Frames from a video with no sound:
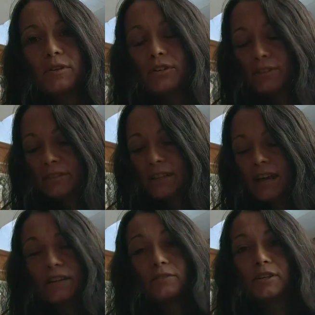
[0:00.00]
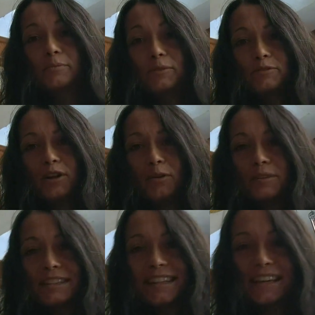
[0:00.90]
real and I don't know, moved on
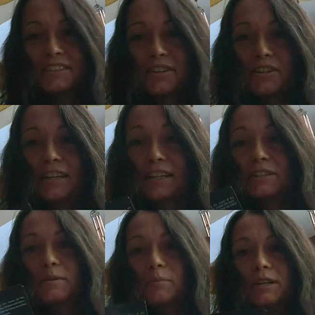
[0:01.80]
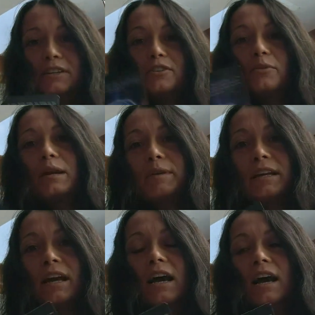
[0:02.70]
with the day and started dancing. But you know what I
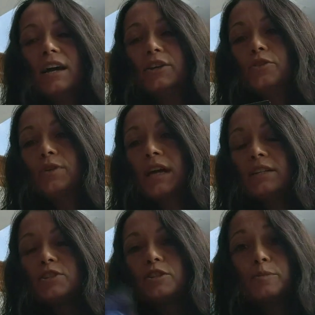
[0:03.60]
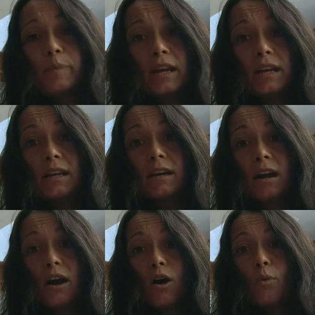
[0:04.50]
mean? You can speak
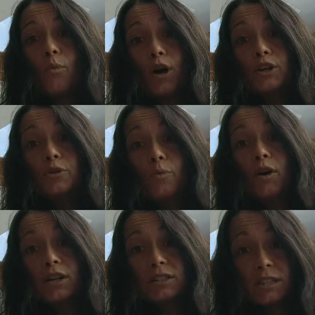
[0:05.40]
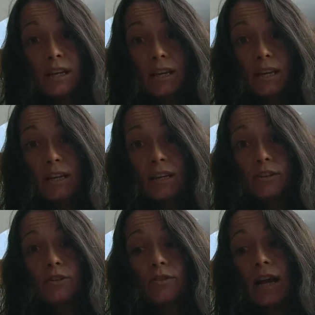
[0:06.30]
what you want to see
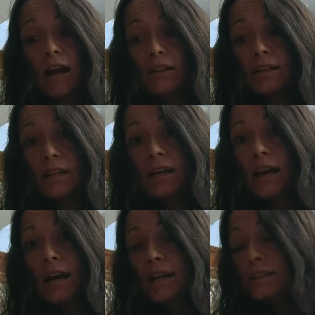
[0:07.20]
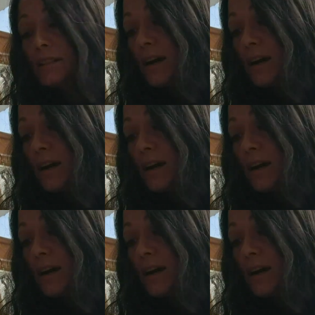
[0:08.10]
in your reality, and